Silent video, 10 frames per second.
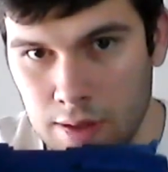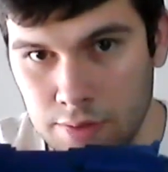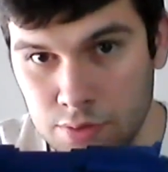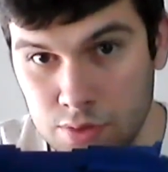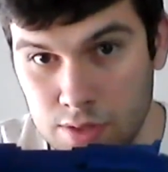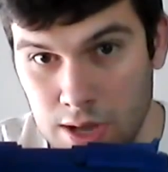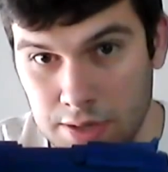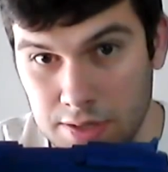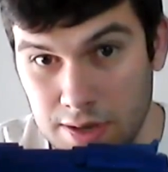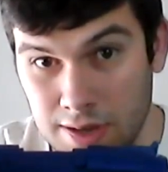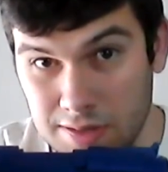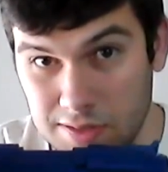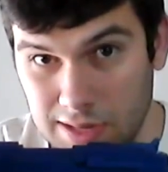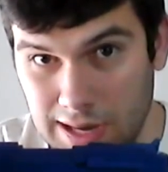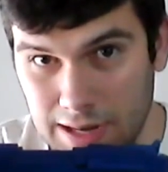start and
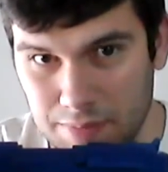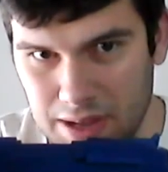select